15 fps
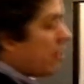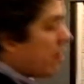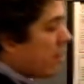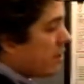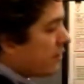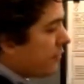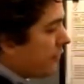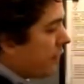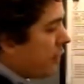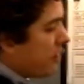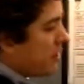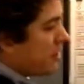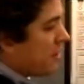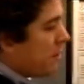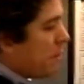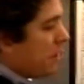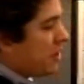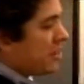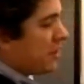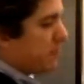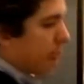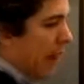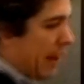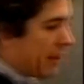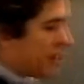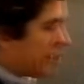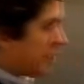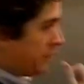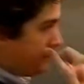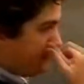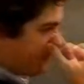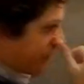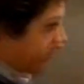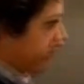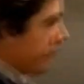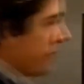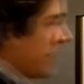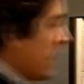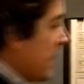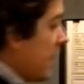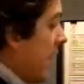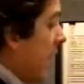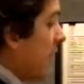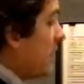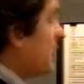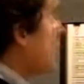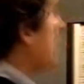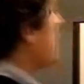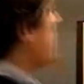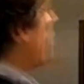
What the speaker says: Those flow into the budgeted balance sheet. Now let's get